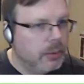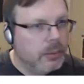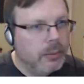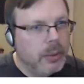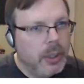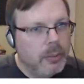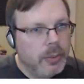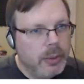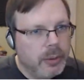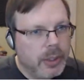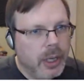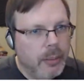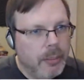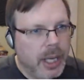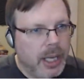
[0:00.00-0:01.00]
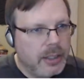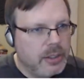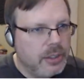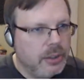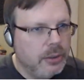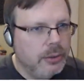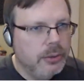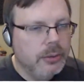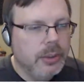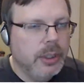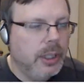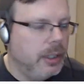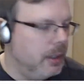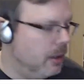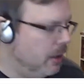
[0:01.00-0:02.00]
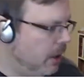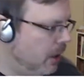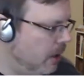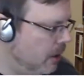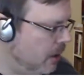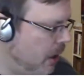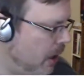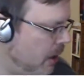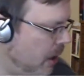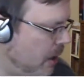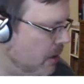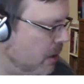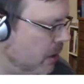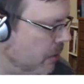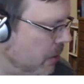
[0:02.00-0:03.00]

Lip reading: We will come back to you and that